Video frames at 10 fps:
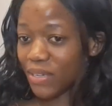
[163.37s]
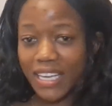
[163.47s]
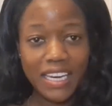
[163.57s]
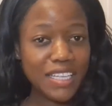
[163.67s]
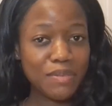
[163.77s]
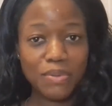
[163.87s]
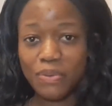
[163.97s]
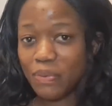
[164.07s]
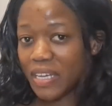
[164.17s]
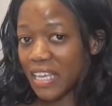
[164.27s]
Miguel has
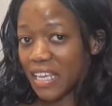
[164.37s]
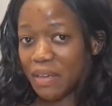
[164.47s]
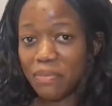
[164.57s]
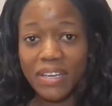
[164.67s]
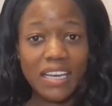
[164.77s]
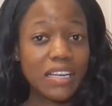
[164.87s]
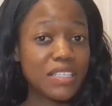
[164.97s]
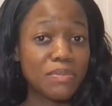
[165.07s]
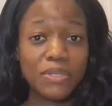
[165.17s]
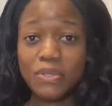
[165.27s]
been working, Miguel
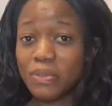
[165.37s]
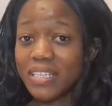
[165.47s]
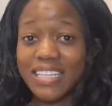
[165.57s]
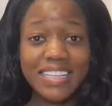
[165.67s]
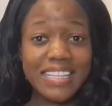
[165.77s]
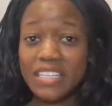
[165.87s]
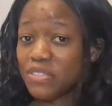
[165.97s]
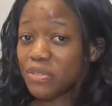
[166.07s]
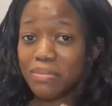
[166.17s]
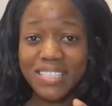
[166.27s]
has been doing the things
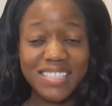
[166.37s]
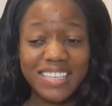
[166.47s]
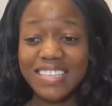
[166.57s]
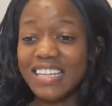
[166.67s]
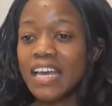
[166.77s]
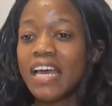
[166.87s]
to be did.